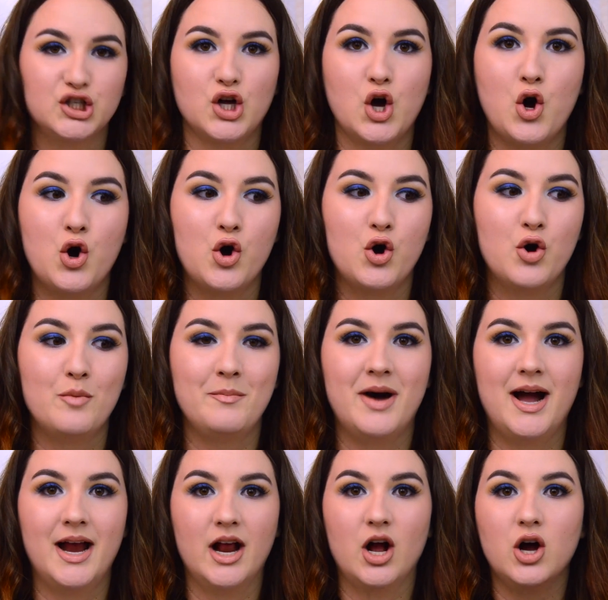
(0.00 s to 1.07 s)
So
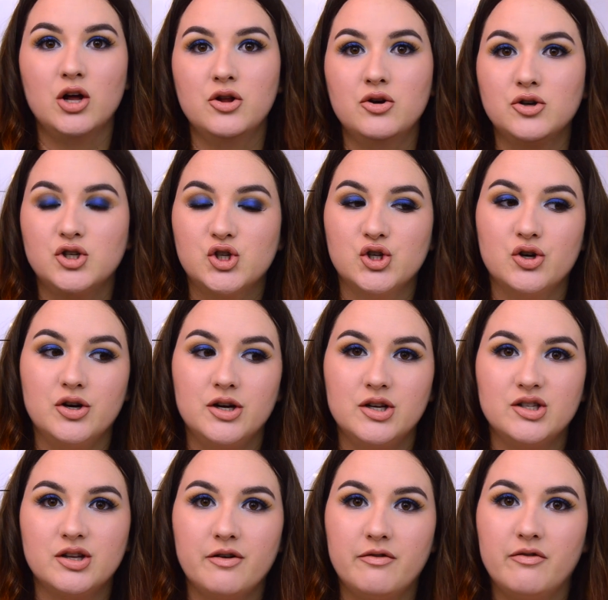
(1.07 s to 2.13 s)
my other
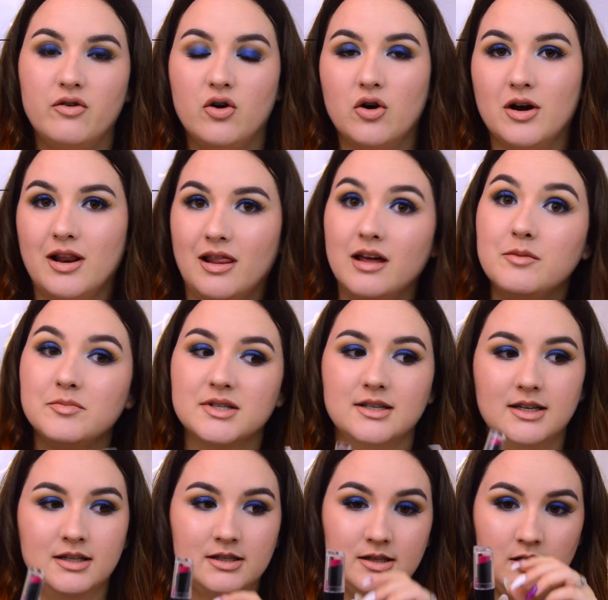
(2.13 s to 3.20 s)
choice for lips,
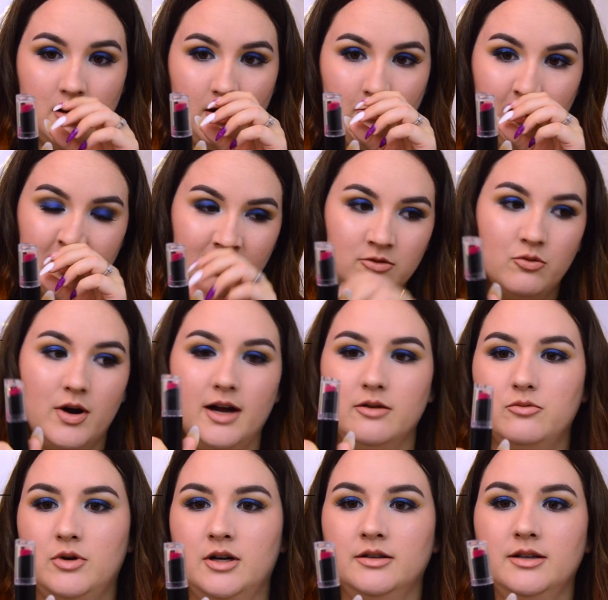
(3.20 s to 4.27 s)
it's the Wet n
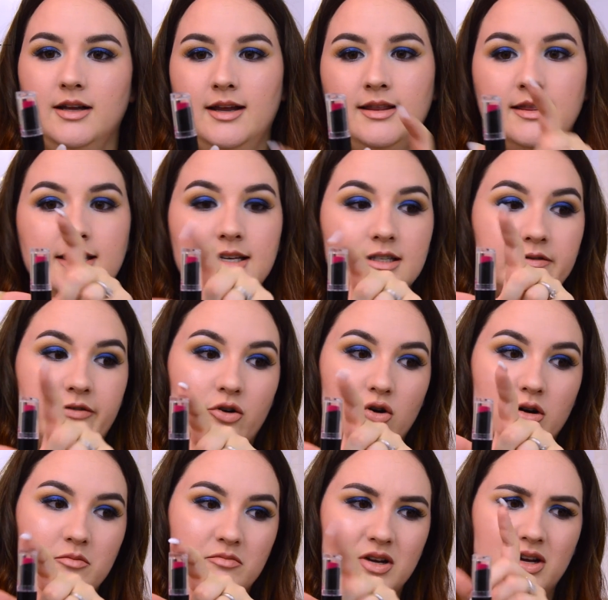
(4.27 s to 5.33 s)
Wild one in this
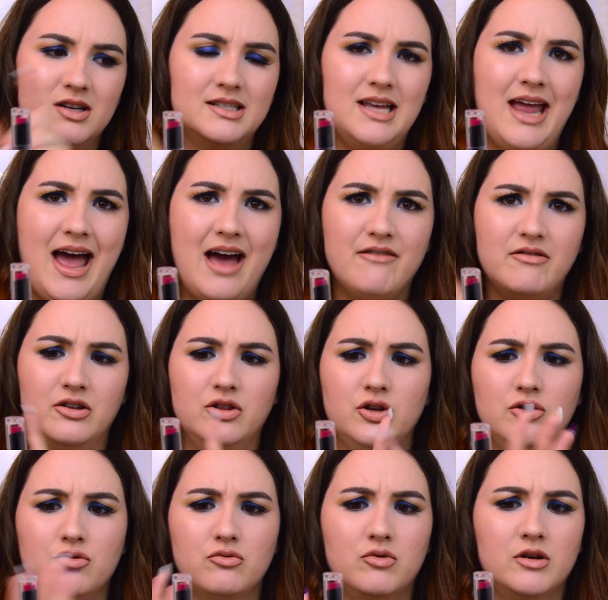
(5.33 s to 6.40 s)
form, because they have
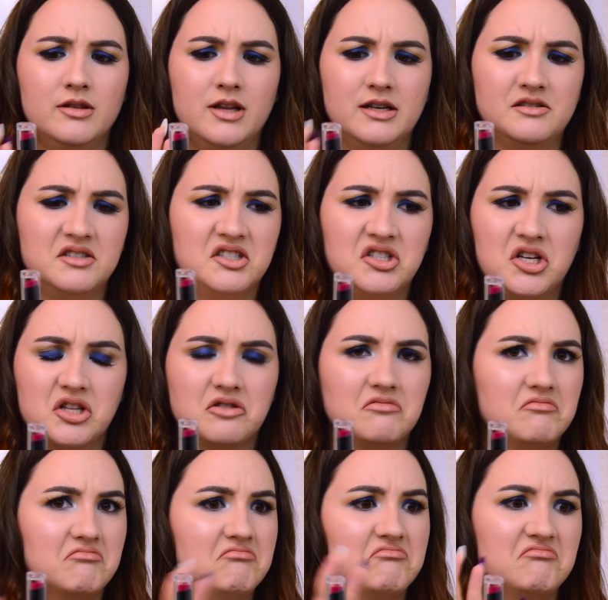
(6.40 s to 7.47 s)
another one that's not
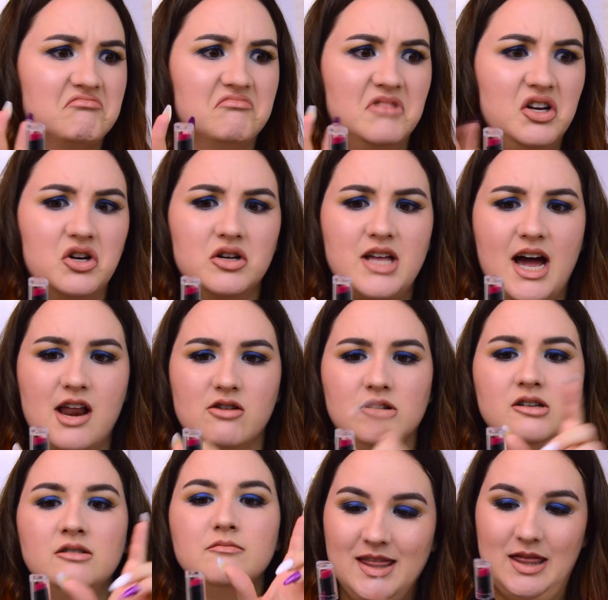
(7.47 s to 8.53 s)
good at
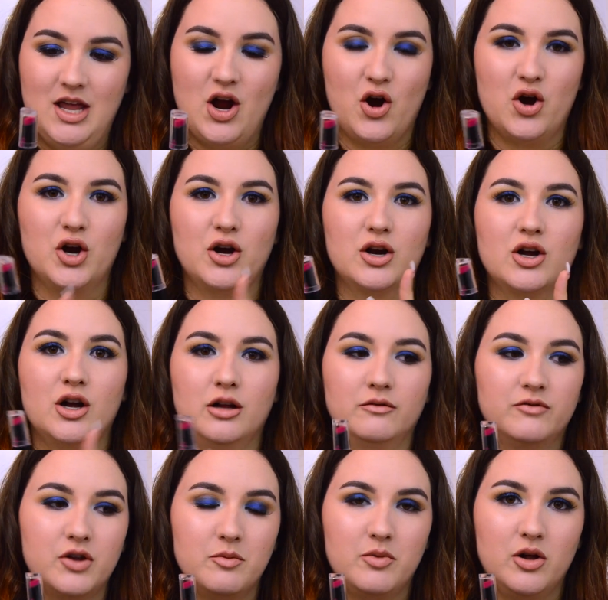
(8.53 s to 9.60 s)
all. They are
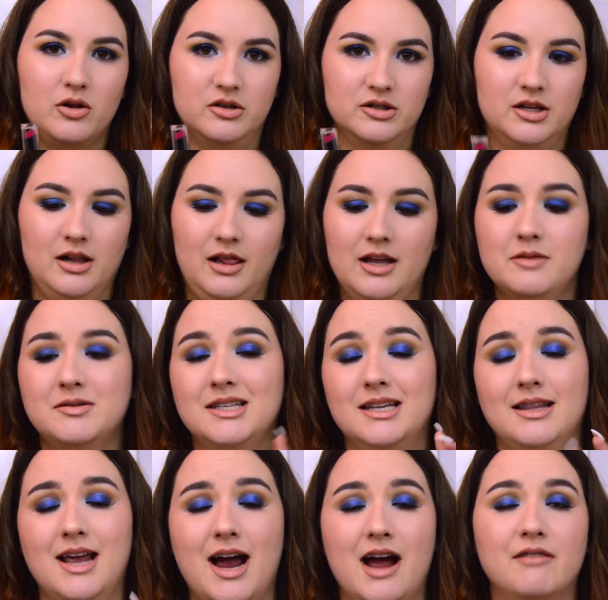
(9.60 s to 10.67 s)
comfortable on the lips.
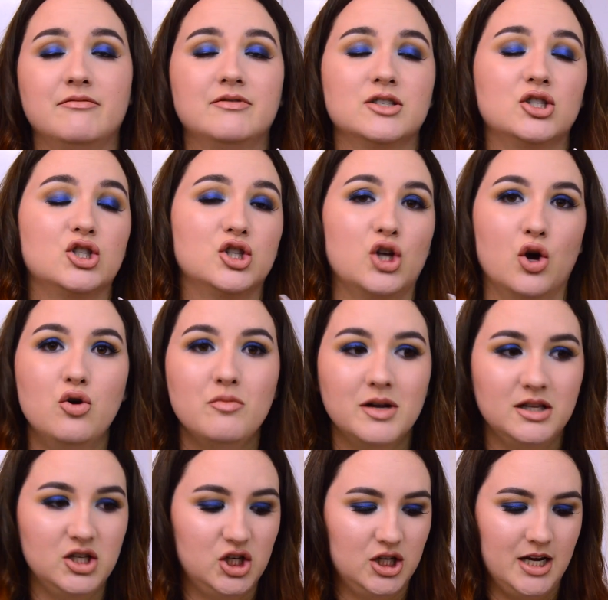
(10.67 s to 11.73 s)
They have so
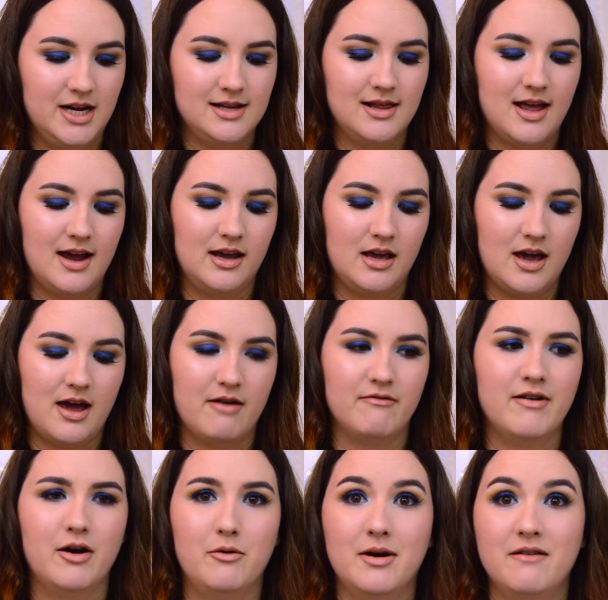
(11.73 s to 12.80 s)
many shades, like a
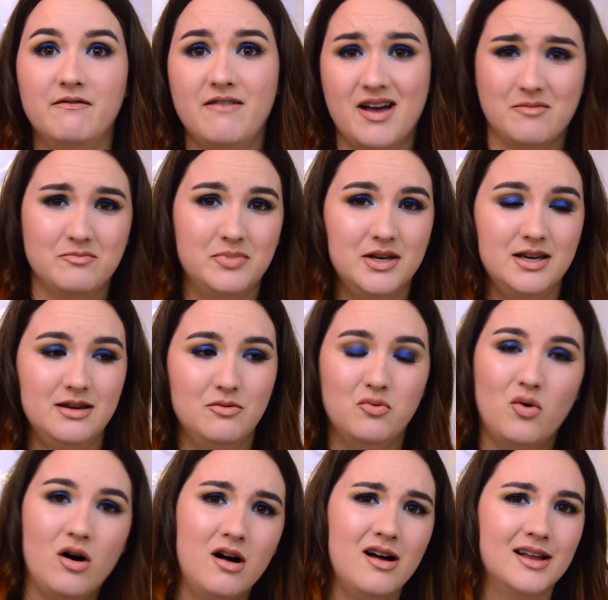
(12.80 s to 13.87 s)
very vampy
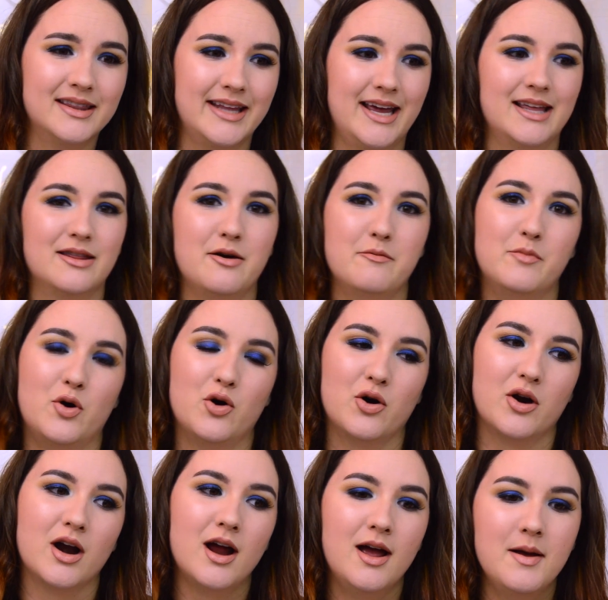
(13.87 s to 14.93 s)
one and a
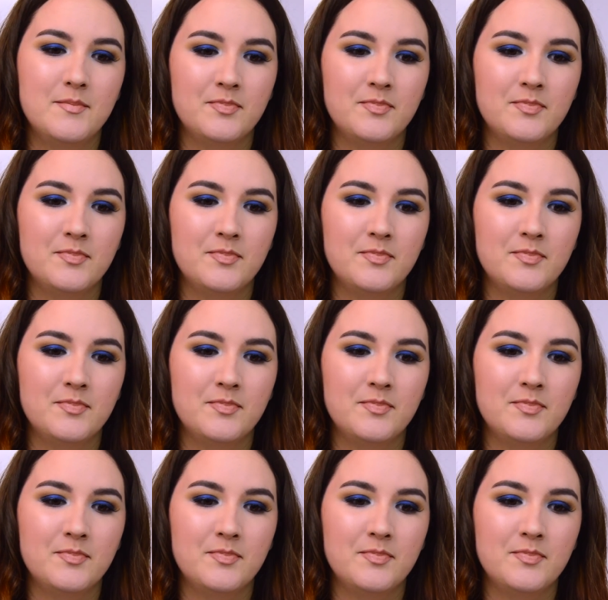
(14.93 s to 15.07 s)
more